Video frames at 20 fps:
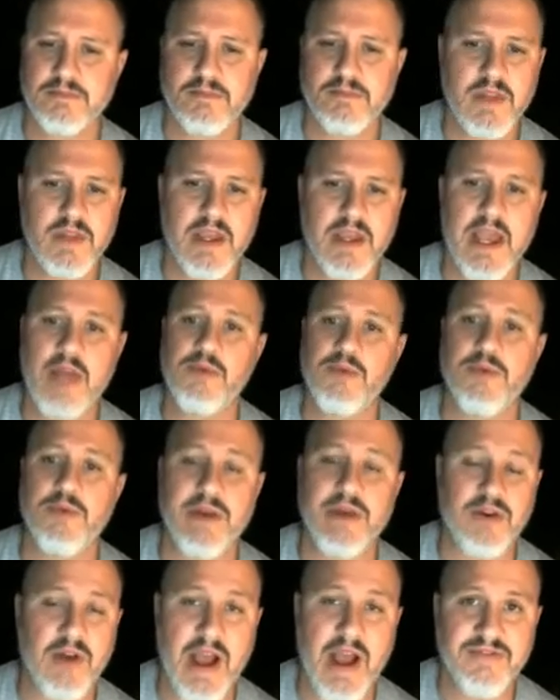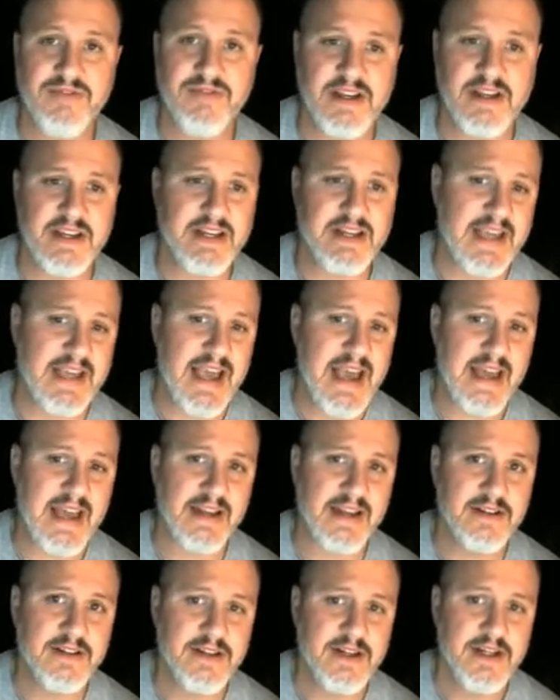And when we graph it
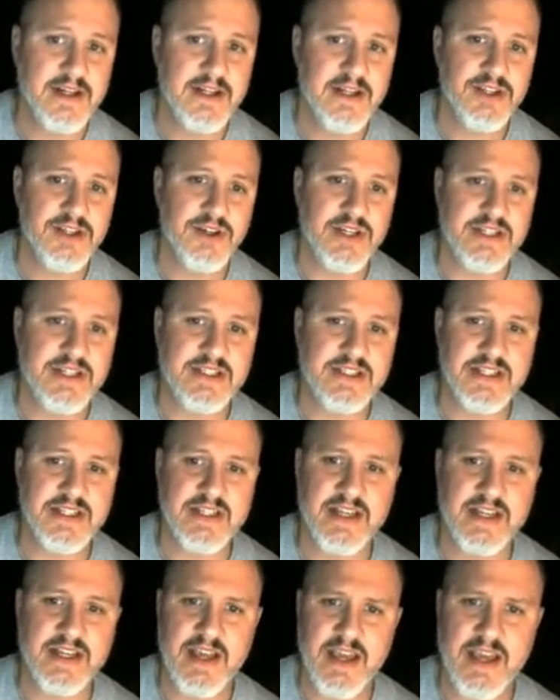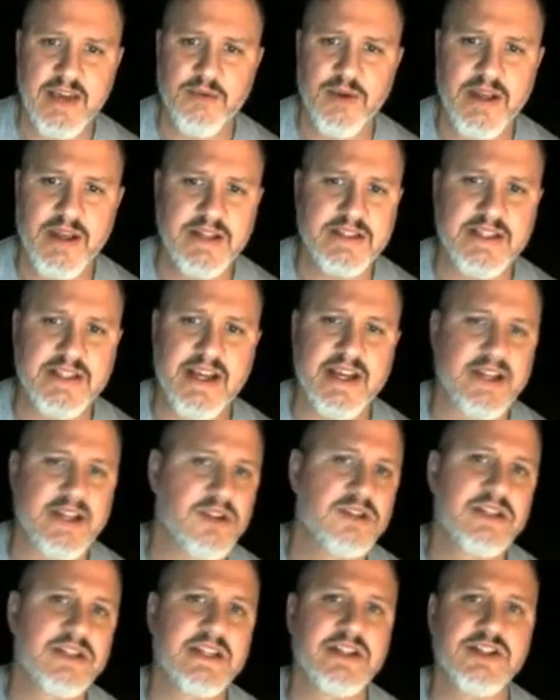again, you can see that, hey, wait a second, it
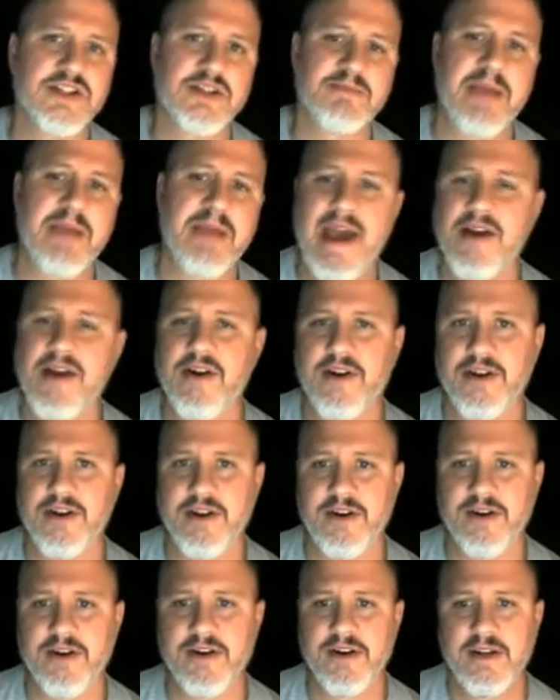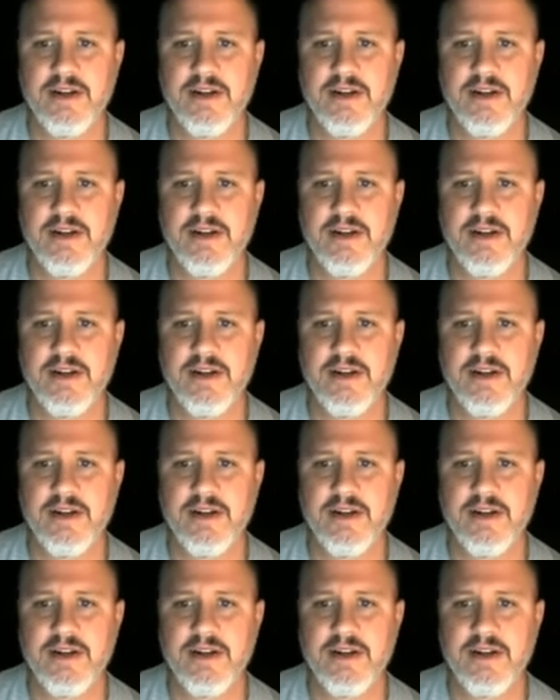looks like there's a pattern here.